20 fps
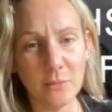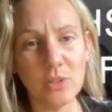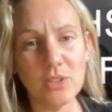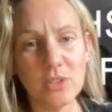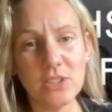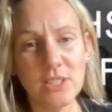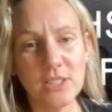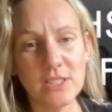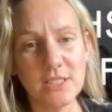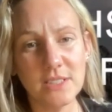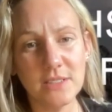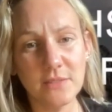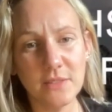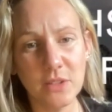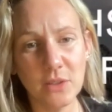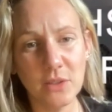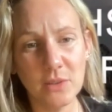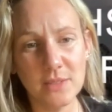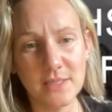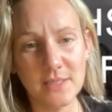changes have
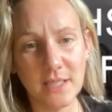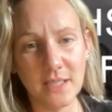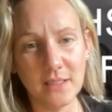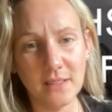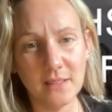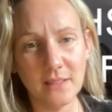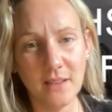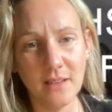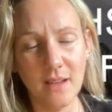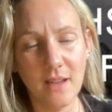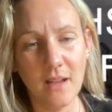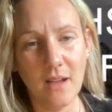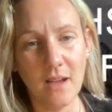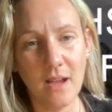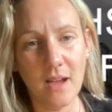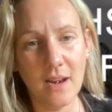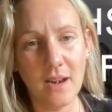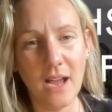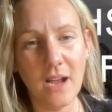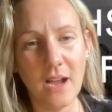you seen,
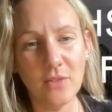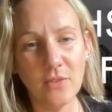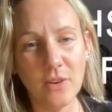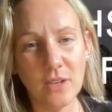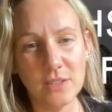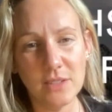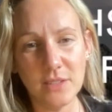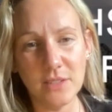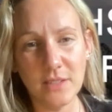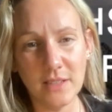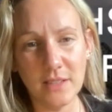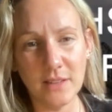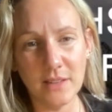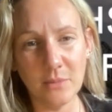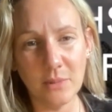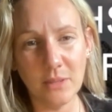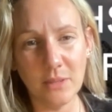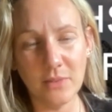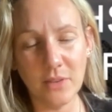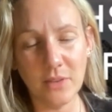and how far do you think that
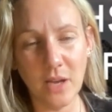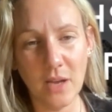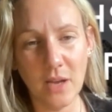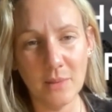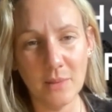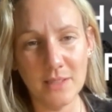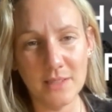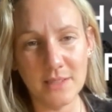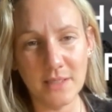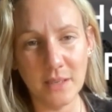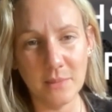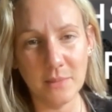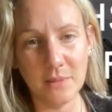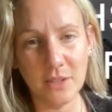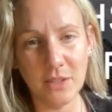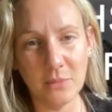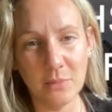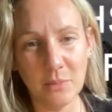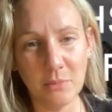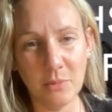we've come in the time that
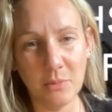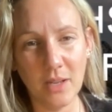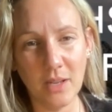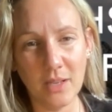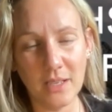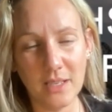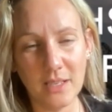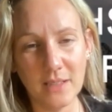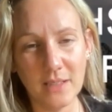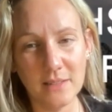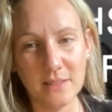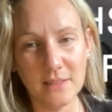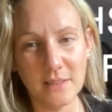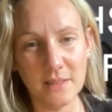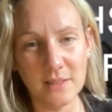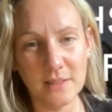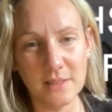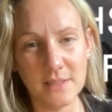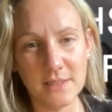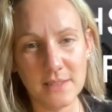you've been working
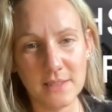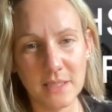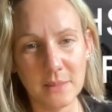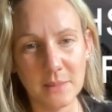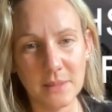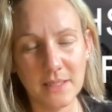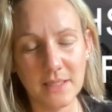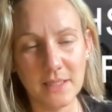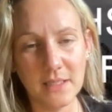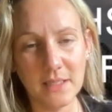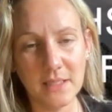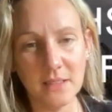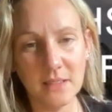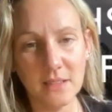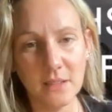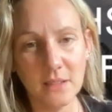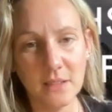in sustainability?